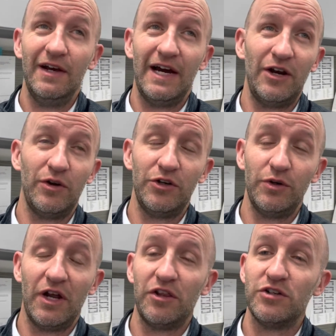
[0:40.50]
I don't want to do
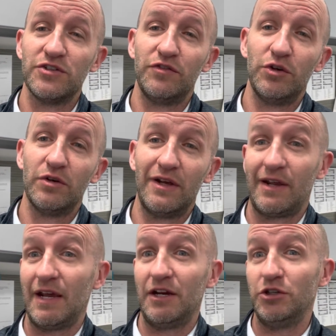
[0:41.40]
it. Others of you are like,
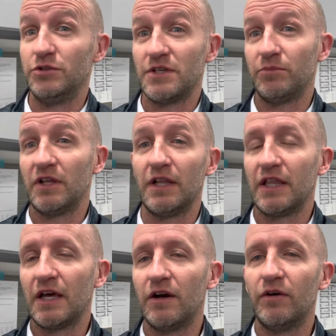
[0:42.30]
hey, I do something
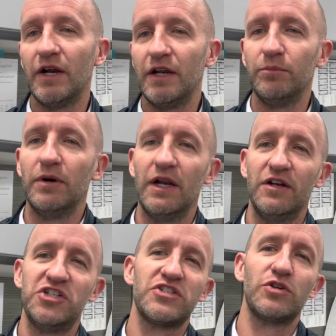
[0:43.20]
like that already. But
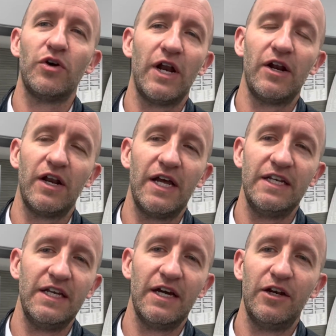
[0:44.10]
just throwing out an
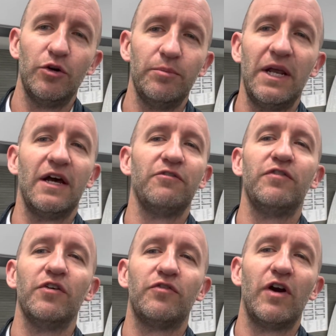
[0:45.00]
idea. I know it may not
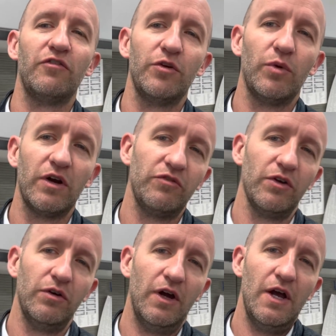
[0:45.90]
fit for every one of
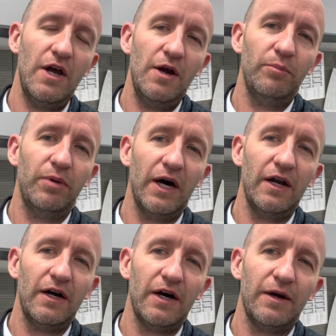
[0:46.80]
you,
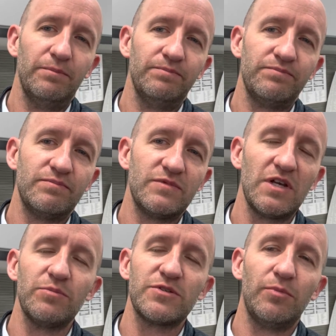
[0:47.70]
but
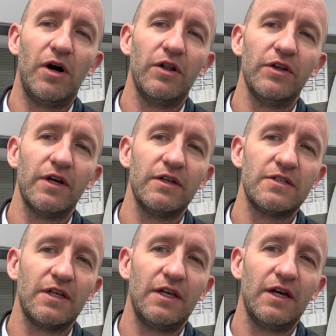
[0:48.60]
something small
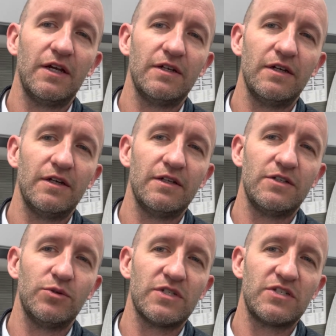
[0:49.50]
to get and
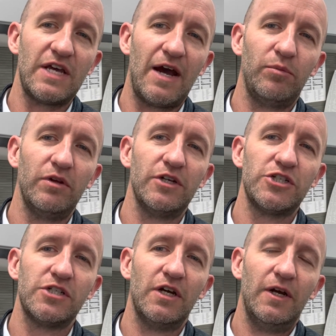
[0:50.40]
to establish